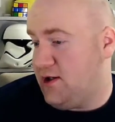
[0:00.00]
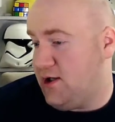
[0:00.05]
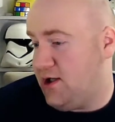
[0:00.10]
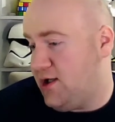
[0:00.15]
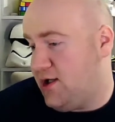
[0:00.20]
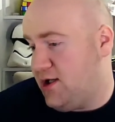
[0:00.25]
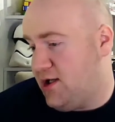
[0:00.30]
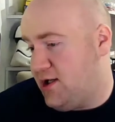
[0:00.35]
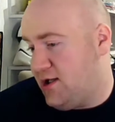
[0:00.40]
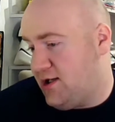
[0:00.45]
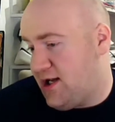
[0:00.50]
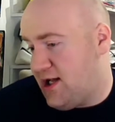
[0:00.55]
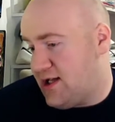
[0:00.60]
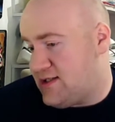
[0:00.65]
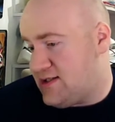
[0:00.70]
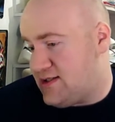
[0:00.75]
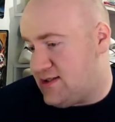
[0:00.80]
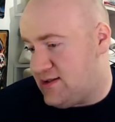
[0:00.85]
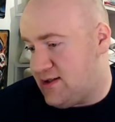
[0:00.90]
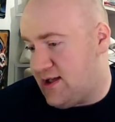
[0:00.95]
and
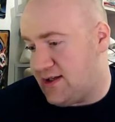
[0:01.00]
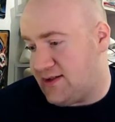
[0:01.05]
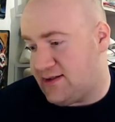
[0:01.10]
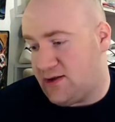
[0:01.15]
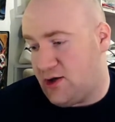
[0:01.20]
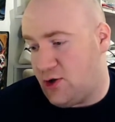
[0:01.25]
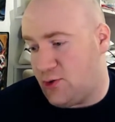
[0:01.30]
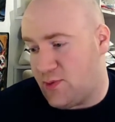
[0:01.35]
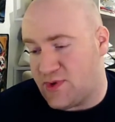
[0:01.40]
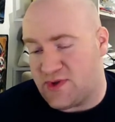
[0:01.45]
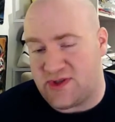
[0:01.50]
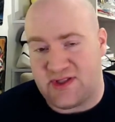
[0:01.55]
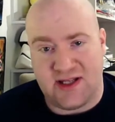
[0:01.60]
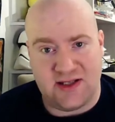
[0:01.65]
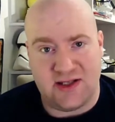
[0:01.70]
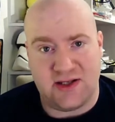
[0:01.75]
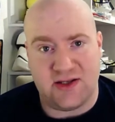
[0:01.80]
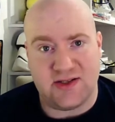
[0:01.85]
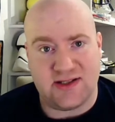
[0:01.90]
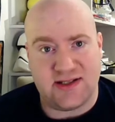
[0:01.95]
that's like almost
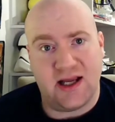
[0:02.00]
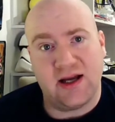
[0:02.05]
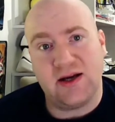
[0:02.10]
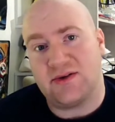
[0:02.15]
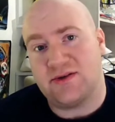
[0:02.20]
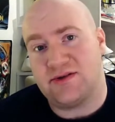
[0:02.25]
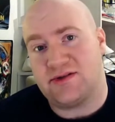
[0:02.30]
10 years now.